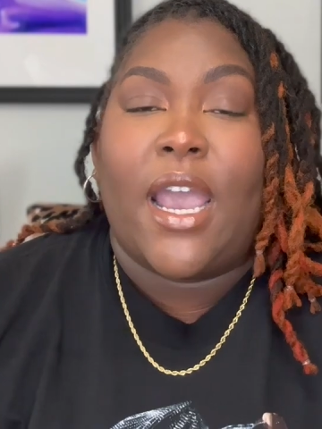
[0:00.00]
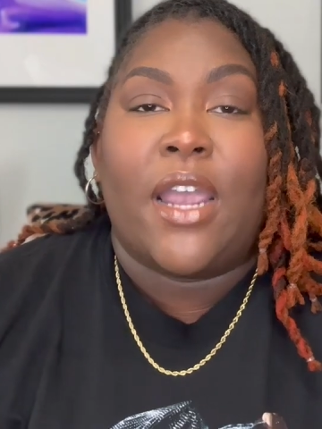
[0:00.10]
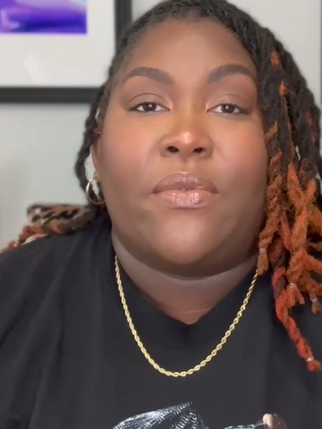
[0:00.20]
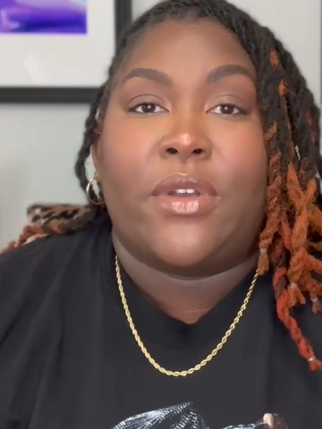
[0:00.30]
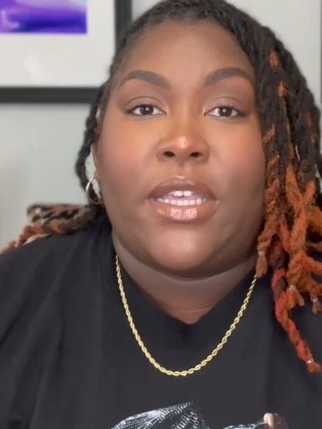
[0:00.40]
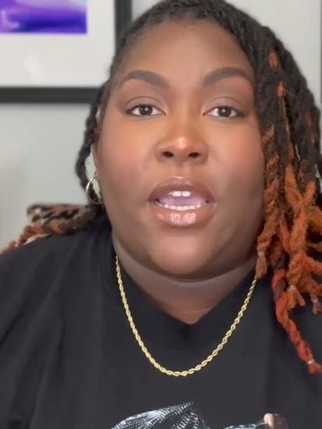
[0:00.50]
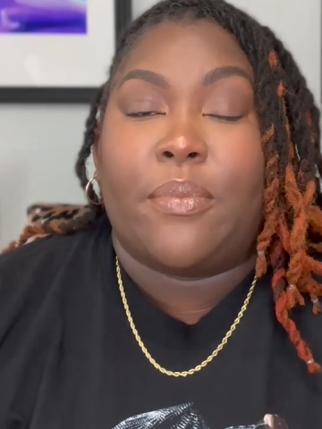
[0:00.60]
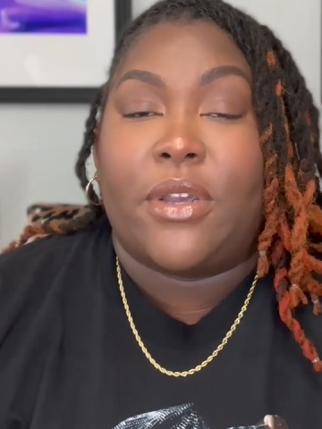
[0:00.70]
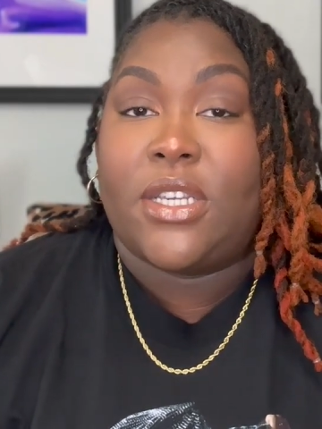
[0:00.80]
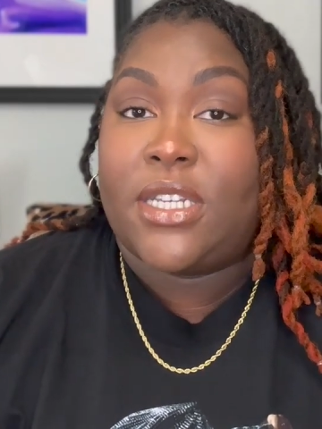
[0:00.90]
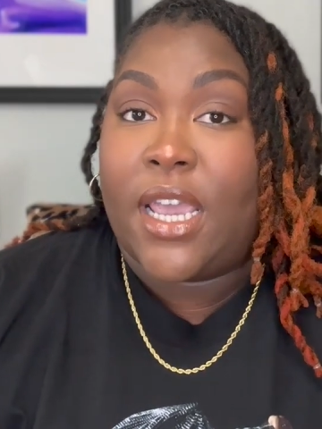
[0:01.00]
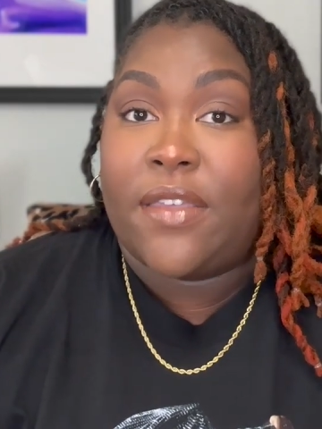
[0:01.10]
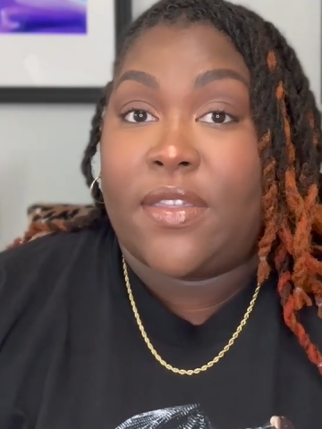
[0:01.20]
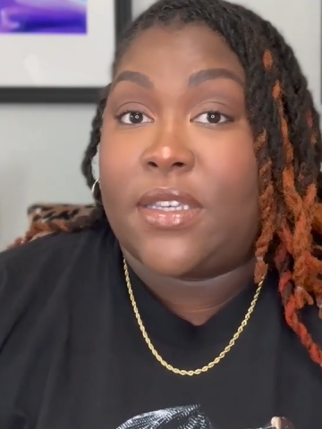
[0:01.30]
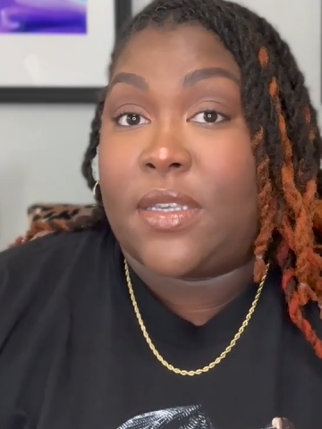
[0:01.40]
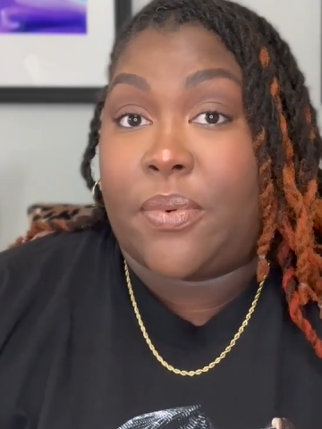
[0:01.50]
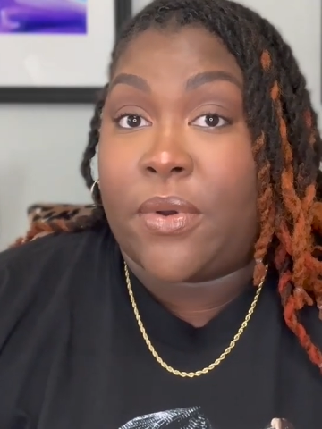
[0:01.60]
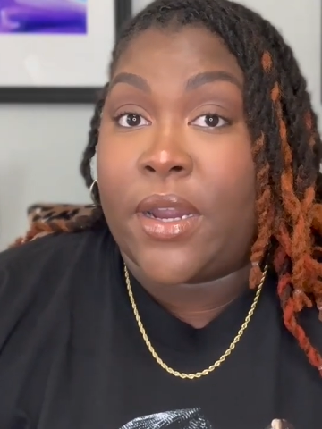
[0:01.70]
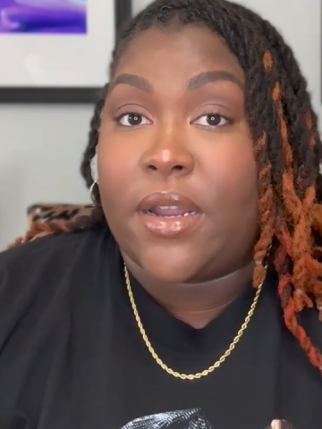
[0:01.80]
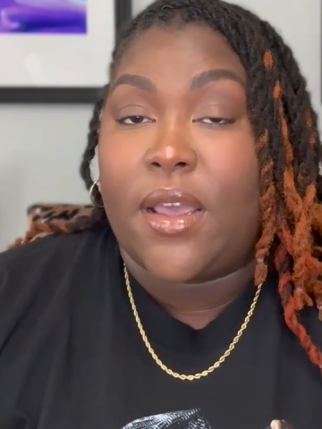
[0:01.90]
I really appreciate this
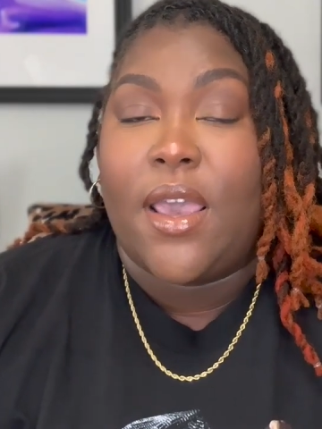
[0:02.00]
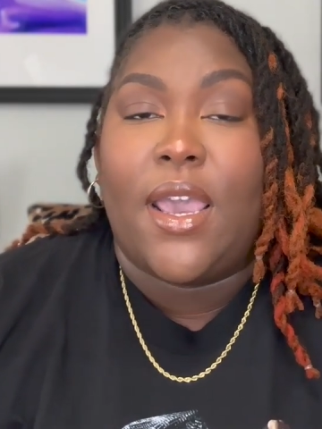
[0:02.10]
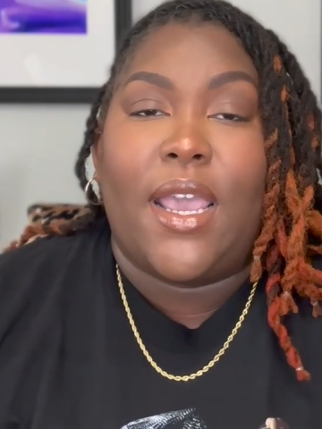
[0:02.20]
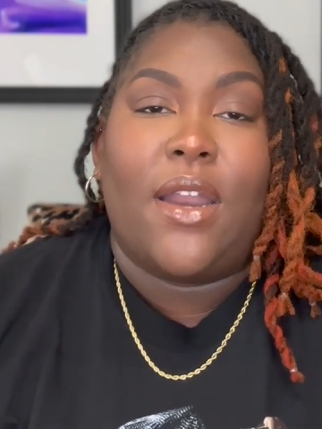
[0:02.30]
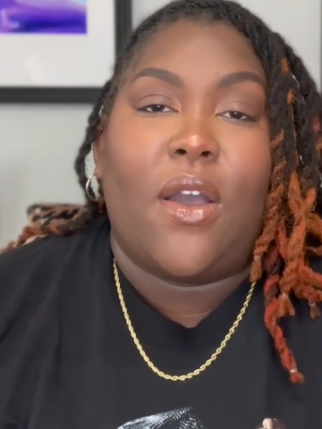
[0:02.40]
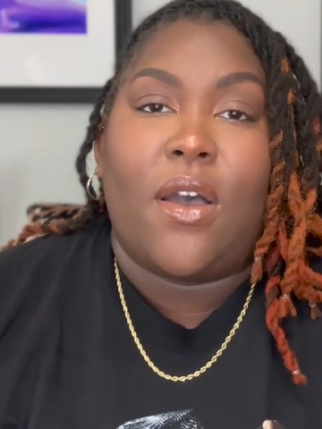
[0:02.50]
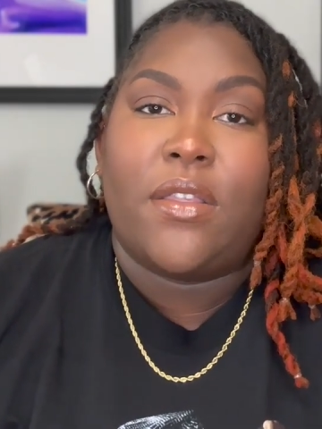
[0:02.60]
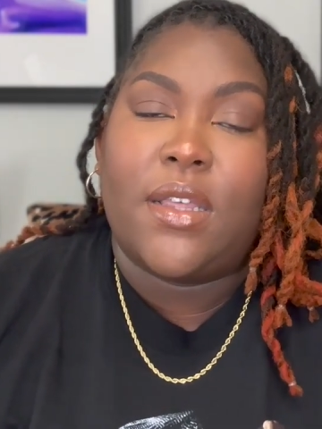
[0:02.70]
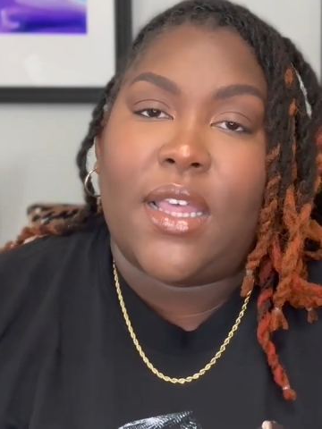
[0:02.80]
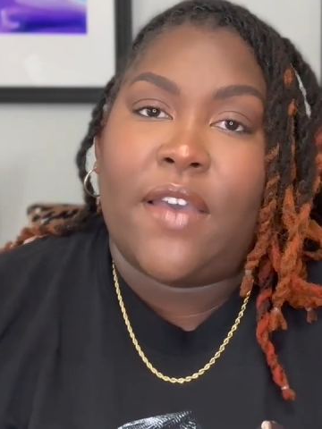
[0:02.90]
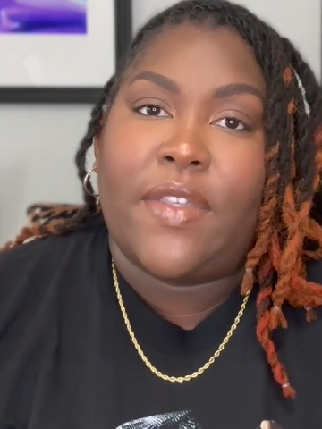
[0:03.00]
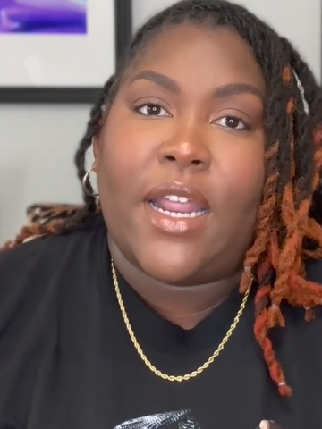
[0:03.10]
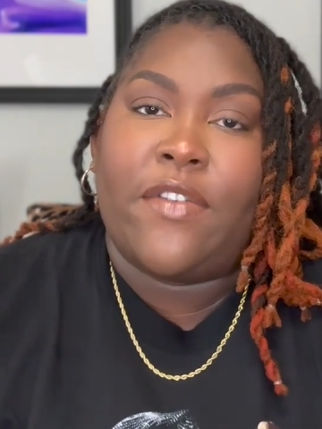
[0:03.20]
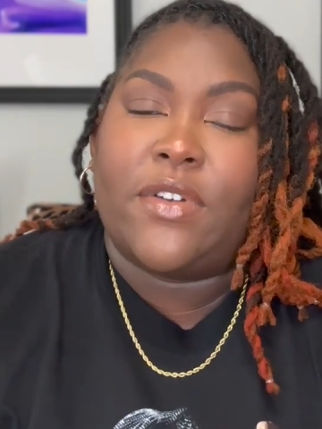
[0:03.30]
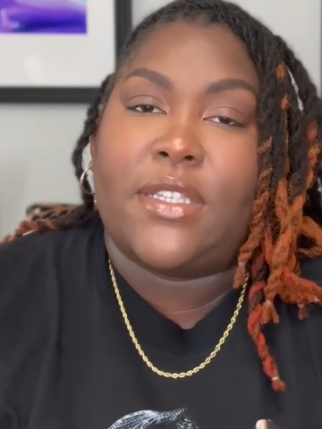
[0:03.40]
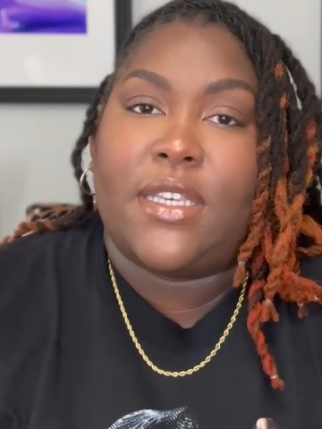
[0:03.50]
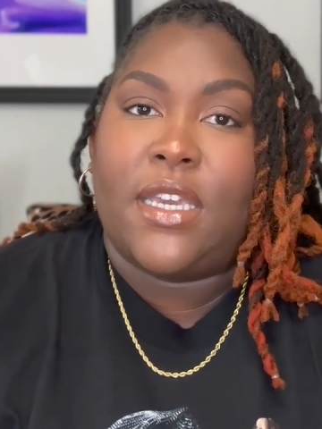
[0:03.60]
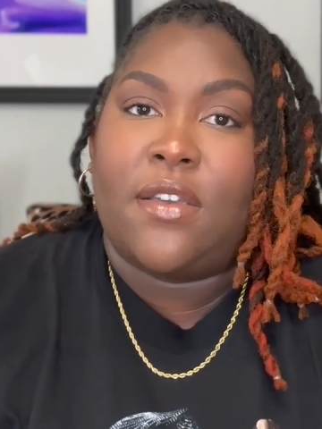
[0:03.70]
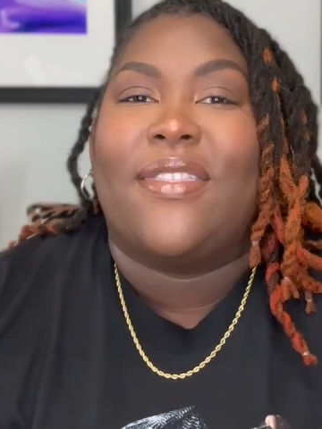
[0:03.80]
support and all the love that I've received.